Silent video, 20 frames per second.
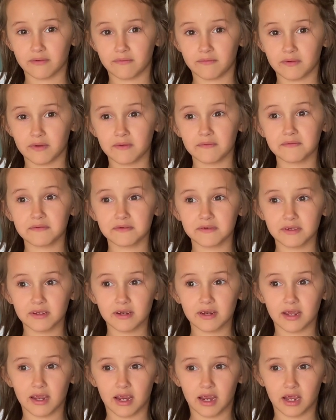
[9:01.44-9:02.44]
ifs and
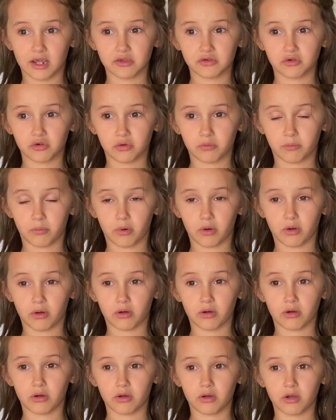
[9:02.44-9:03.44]
ands
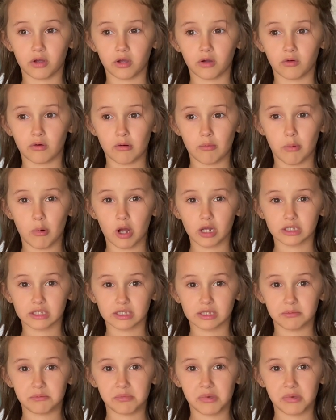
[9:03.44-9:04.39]
were pots and